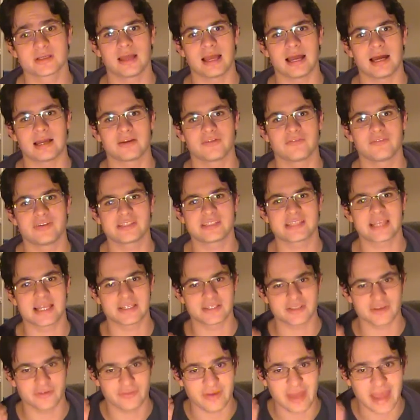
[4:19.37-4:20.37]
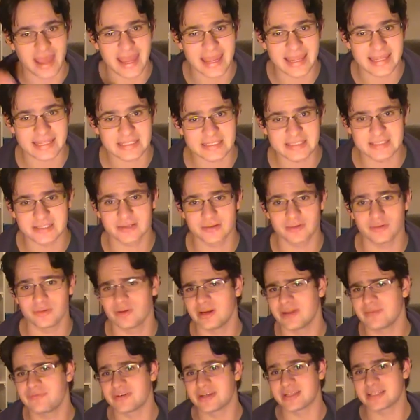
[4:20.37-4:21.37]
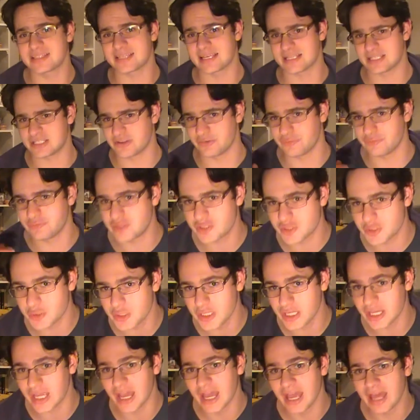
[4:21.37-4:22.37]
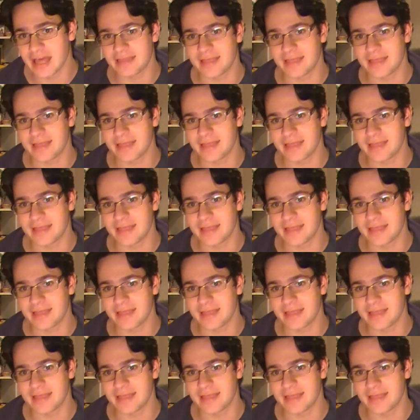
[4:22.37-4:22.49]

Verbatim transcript: out of a sense of hate or even a sense of duty.